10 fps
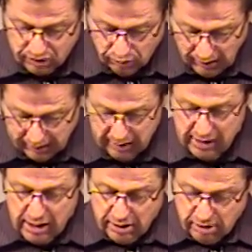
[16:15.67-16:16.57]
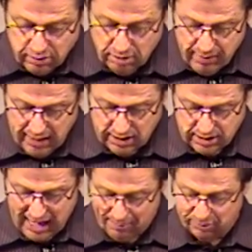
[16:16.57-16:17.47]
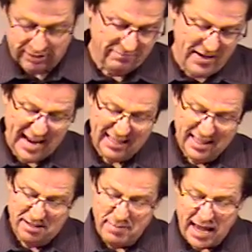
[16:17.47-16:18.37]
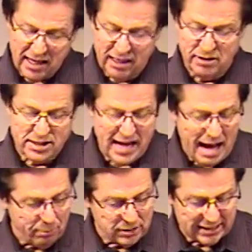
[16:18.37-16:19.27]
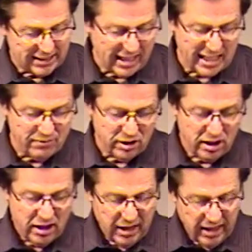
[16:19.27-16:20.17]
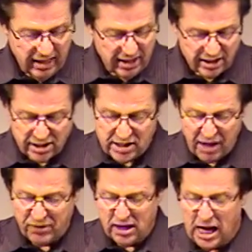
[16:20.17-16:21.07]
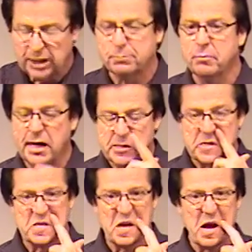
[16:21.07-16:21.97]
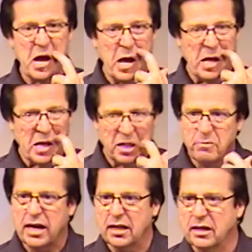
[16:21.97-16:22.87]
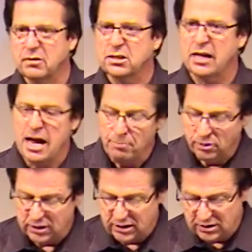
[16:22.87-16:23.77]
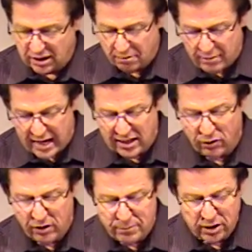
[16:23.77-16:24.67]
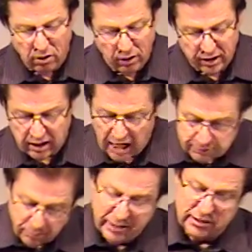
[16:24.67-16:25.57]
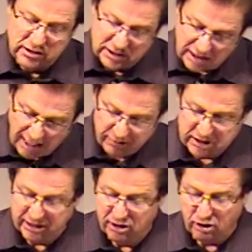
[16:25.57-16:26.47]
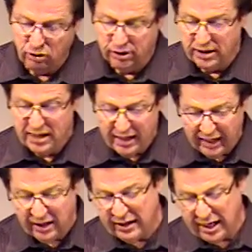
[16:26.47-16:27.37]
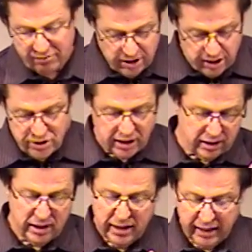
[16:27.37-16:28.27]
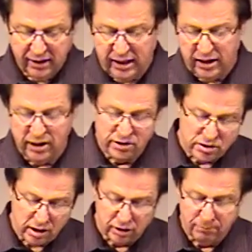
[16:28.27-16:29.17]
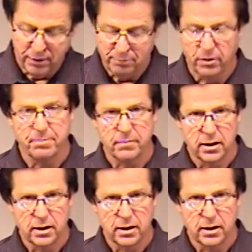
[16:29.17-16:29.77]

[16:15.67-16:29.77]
is really to, to make disciples. In fact, the making of disciples is not even the is, is not the gospel message. The making of disciples is the command that we've been going. The gospel message is obviously included in that of teaching and, and leading and instructing people